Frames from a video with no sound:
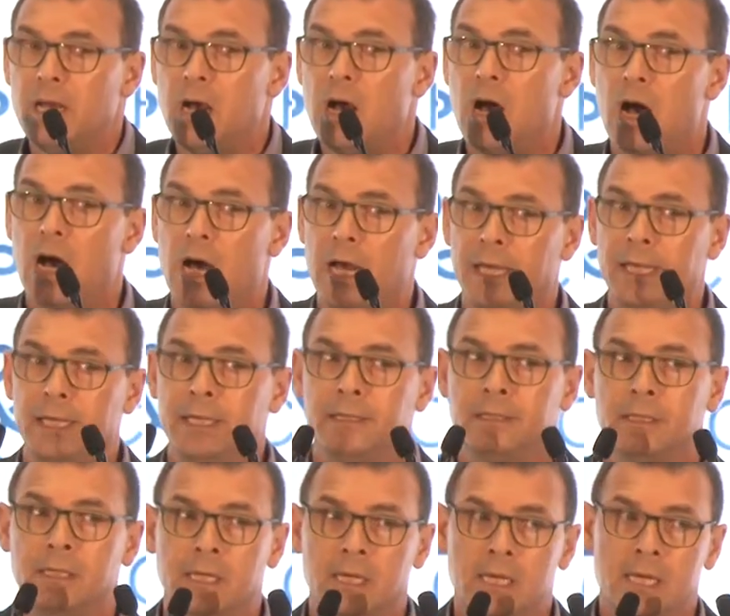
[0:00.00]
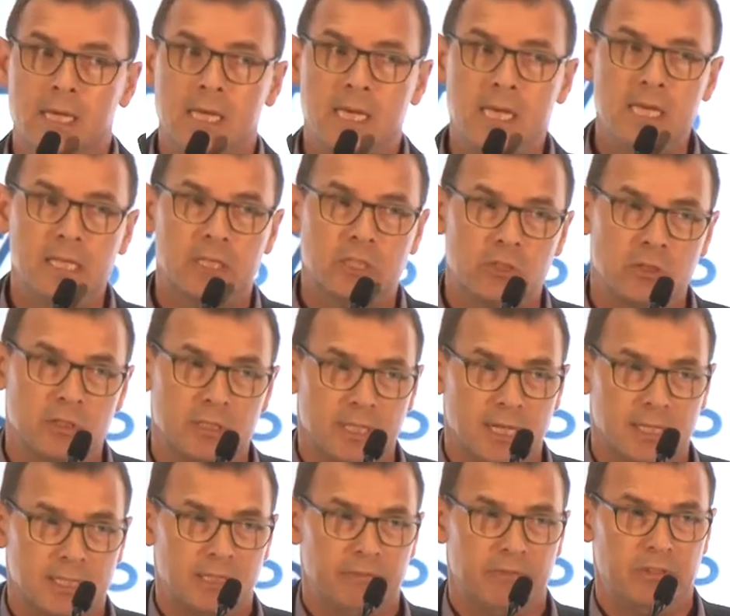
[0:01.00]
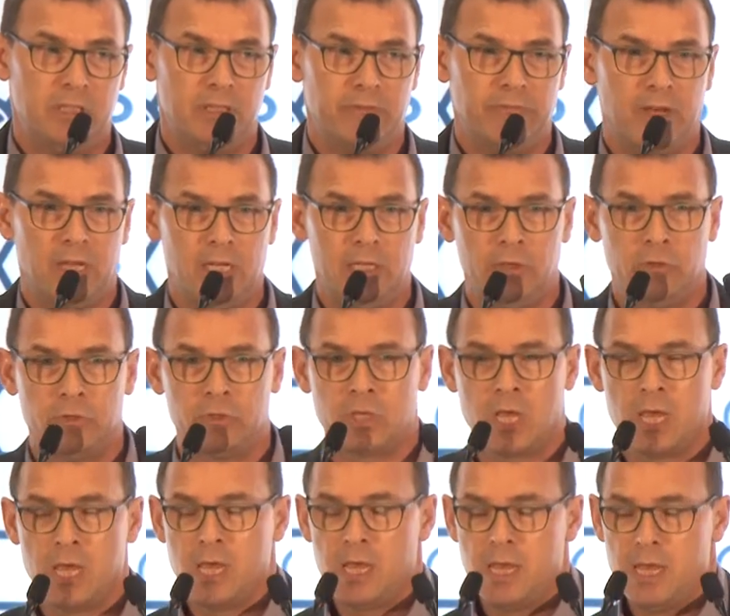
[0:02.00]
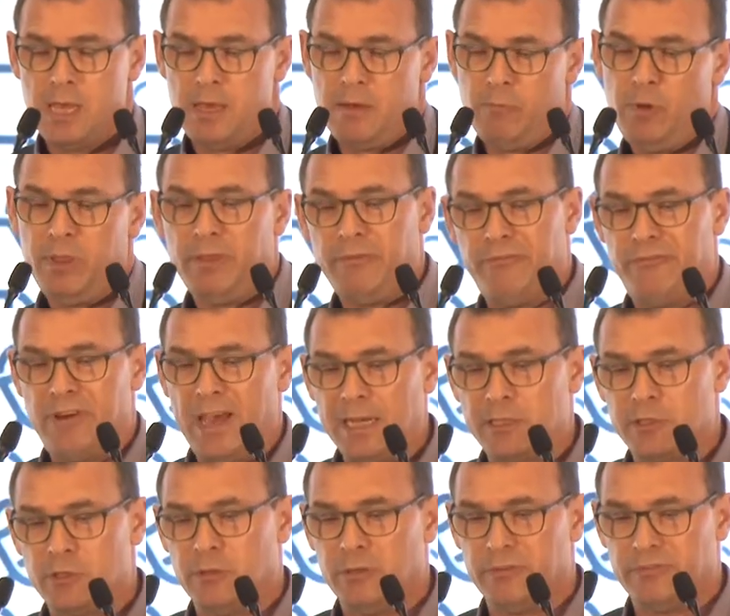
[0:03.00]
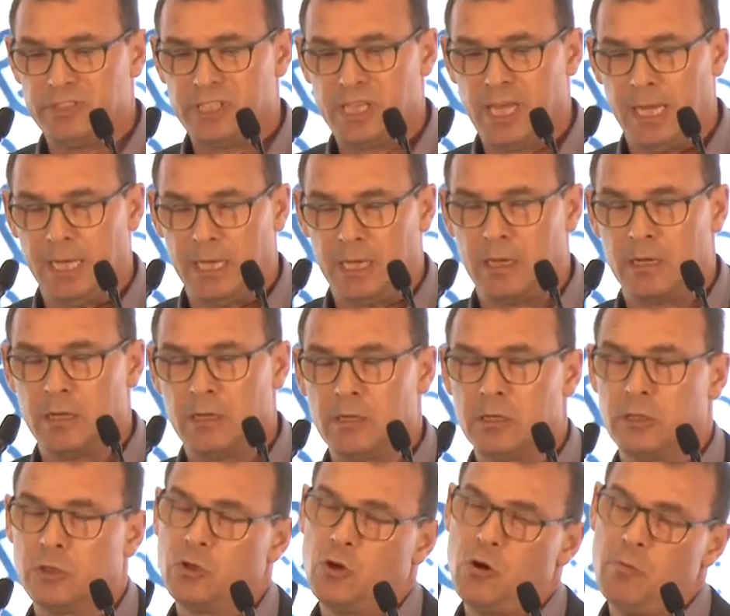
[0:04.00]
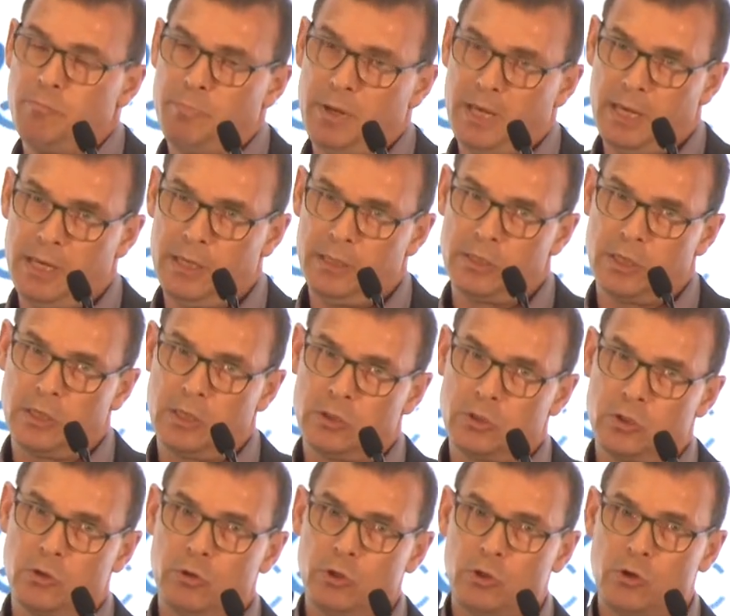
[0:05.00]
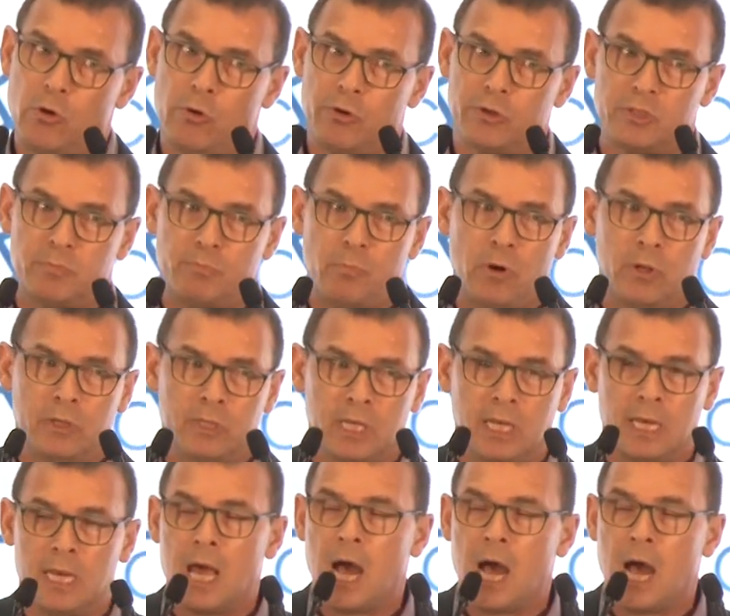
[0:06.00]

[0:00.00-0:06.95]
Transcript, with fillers: higher heat conductivity values with a factor of 10 compared to the corresponding